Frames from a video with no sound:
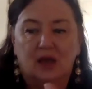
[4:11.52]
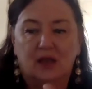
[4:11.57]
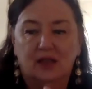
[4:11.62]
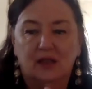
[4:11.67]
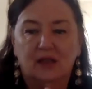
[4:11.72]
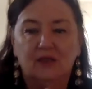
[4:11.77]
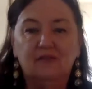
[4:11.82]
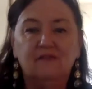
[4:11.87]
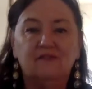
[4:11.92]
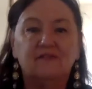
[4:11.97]

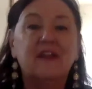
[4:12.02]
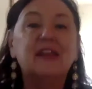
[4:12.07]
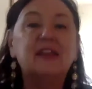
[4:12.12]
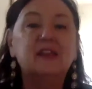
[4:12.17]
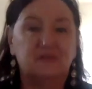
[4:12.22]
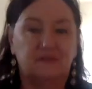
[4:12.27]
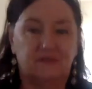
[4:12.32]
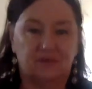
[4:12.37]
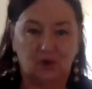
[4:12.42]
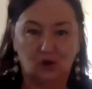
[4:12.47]

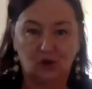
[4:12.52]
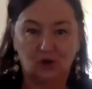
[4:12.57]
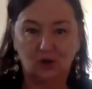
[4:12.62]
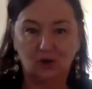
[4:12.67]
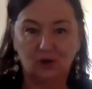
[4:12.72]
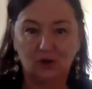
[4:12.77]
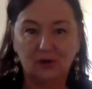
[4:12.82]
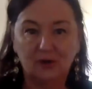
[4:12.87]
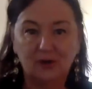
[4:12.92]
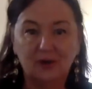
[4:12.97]
event for
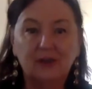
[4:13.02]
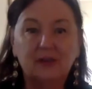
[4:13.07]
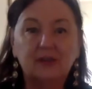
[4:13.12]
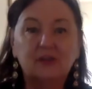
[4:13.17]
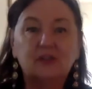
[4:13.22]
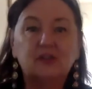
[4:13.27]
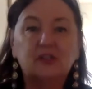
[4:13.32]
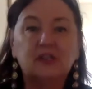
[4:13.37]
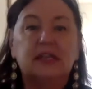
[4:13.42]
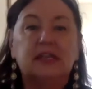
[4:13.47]
her.
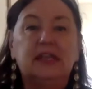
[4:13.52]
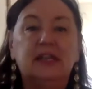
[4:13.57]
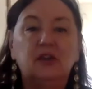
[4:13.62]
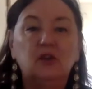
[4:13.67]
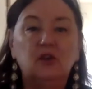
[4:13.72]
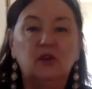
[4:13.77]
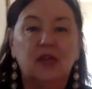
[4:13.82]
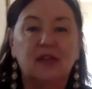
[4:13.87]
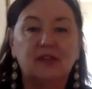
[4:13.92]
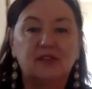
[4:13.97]
To
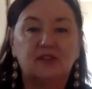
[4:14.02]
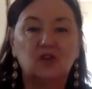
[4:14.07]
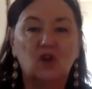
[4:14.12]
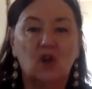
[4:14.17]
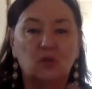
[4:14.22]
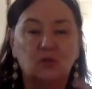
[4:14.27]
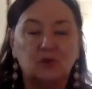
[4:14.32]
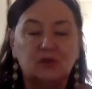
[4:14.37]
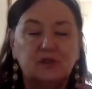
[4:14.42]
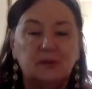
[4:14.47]
hear that
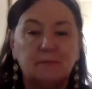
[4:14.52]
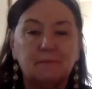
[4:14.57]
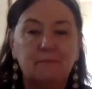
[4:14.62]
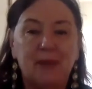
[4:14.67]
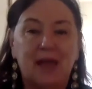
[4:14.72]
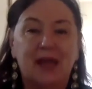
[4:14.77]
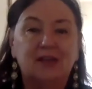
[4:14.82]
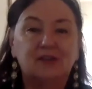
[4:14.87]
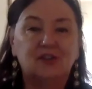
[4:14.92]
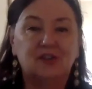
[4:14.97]
song was a
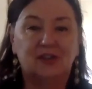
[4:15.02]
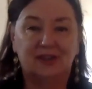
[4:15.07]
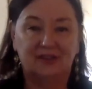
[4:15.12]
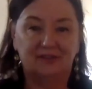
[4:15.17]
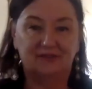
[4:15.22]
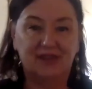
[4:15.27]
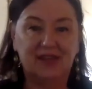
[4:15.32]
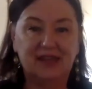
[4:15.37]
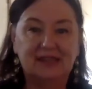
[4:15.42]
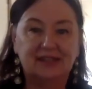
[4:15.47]
magic
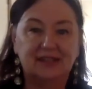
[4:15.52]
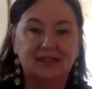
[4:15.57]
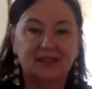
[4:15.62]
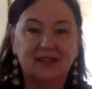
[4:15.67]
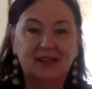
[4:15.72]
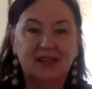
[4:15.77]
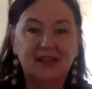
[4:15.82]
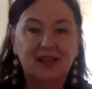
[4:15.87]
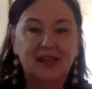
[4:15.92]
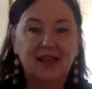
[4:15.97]
event.
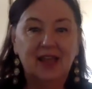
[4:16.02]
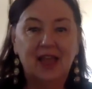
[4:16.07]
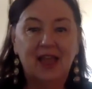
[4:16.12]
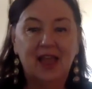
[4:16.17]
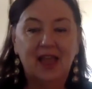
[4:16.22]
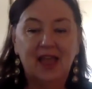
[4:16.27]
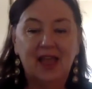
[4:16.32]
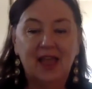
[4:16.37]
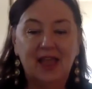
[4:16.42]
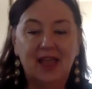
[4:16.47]

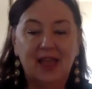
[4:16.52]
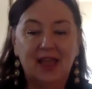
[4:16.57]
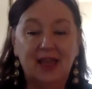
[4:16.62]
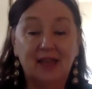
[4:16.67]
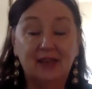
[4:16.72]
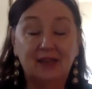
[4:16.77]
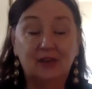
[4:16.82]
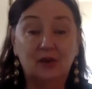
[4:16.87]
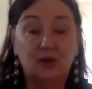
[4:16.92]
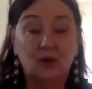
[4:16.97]

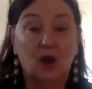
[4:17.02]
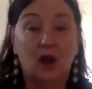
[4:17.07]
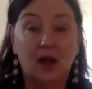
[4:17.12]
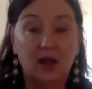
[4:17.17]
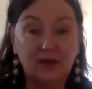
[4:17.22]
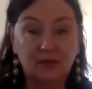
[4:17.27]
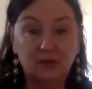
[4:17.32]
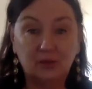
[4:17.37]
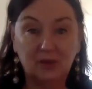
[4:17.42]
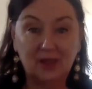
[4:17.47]
And her
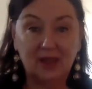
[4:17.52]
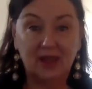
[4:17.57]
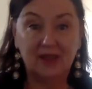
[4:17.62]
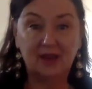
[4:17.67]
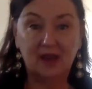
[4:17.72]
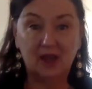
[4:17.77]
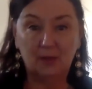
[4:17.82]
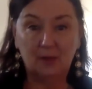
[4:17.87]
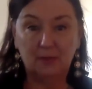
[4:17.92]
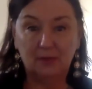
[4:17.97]
eyes would light
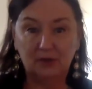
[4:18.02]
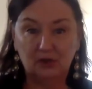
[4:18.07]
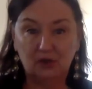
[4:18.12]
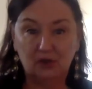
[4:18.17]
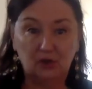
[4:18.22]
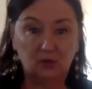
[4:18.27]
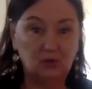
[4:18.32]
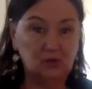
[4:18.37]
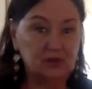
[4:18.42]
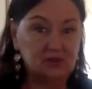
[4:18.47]
up and
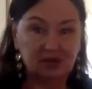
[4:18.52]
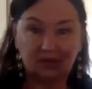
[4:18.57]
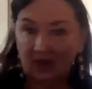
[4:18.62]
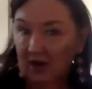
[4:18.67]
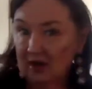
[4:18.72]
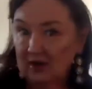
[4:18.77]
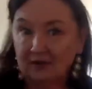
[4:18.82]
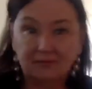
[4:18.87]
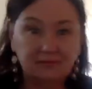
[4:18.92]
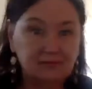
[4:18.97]
she would
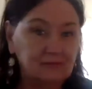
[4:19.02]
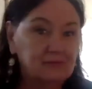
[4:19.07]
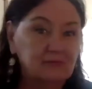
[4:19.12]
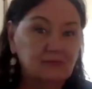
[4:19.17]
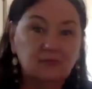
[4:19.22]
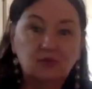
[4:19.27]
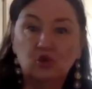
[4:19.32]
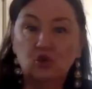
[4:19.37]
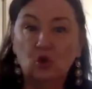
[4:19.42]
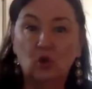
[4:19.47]
start
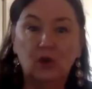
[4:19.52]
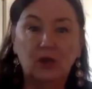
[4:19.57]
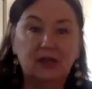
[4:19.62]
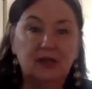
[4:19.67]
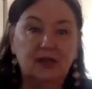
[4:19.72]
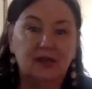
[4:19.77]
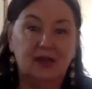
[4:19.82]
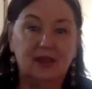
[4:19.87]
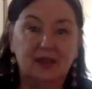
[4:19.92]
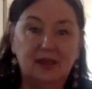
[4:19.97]

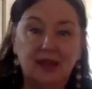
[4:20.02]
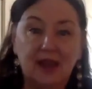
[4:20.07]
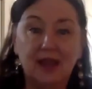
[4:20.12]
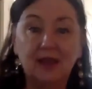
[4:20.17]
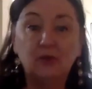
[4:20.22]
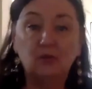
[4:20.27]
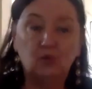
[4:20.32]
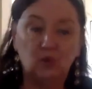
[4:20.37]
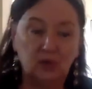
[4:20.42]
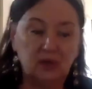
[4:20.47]
joining in.
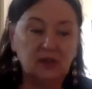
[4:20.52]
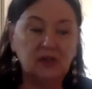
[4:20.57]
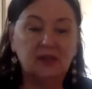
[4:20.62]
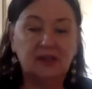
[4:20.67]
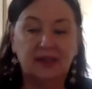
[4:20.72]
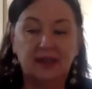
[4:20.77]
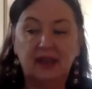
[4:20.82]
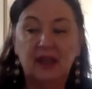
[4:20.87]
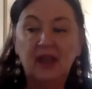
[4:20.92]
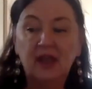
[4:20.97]
And
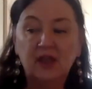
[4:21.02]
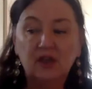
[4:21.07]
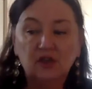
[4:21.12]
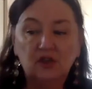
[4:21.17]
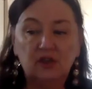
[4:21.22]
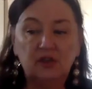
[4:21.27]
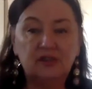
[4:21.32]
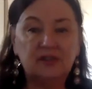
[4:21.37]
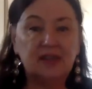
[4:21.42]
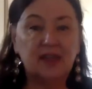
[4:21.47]
really,
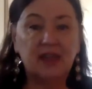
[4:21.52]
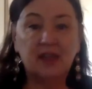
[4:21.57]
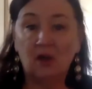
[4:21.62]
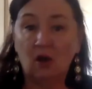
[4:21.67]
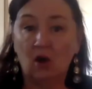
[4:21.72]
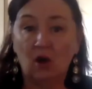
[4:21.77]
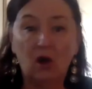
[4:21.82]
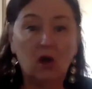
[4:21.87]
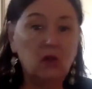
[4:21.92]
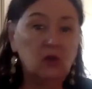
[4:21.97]
she sang
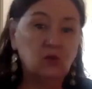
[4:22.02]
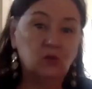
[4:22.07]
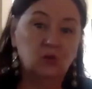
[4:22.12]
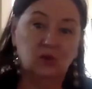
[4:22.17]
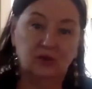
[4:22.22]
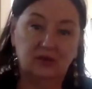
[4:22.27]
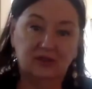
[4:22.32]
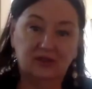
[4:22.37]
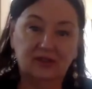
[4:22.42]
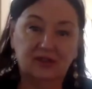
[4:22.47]
all the
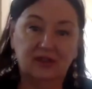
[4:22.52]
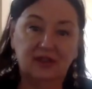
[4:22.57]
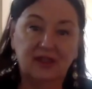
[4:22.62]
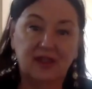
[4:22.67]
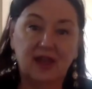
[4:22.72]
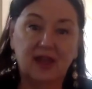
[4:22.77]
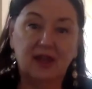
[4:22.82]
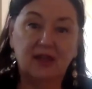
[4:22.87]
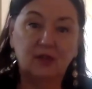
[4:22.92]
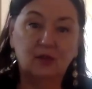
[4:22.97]
words to
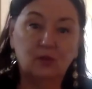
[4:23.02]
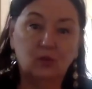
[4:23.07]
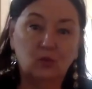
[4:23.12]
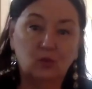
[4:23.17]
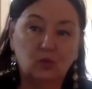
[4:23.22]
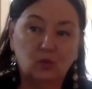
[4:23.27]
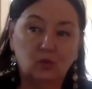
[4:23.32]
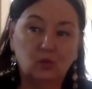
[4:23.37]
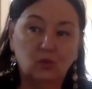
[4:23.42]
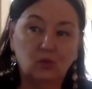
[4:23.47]
that
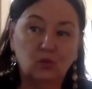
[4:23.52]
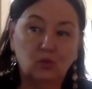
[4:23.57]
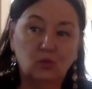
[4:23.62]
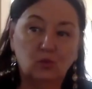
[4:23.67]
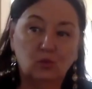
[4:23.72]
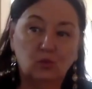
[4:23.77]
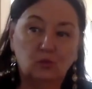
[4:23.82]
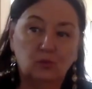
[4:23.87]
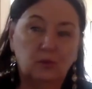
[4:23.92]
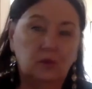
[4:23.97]

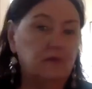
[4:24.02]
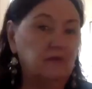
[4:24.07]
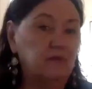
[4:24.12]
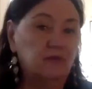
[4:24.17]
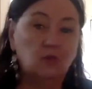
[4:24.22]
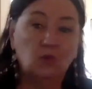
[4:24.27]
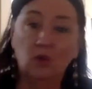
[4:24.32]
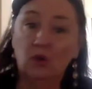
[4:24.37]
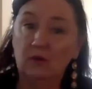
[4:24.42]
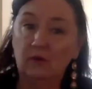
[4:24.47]

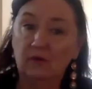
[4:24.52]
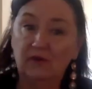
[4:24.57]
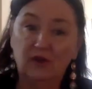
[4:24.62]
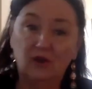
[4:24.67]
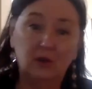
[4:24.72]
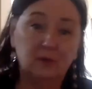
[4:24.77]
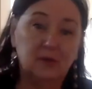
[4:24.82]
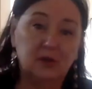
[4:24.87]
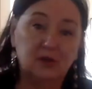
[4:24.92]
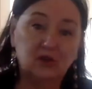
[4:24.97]
before
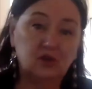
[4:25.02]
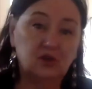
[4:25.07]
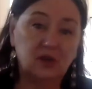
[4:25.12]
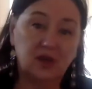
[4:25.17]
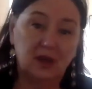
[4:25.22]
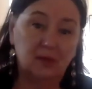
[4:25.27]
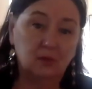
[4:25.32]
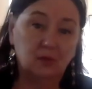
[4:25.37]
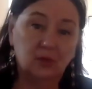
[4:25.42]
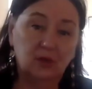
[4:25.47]
very much
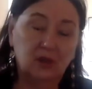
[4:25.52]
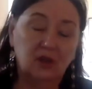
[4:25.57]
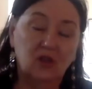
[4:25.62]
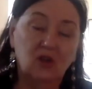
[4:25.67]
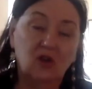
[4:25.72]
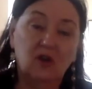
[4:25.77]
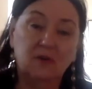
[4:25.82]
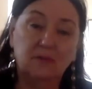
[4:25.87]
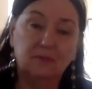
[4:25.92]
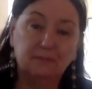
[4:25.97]
time went
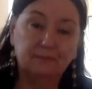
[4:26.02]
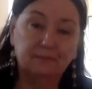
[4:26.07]
along.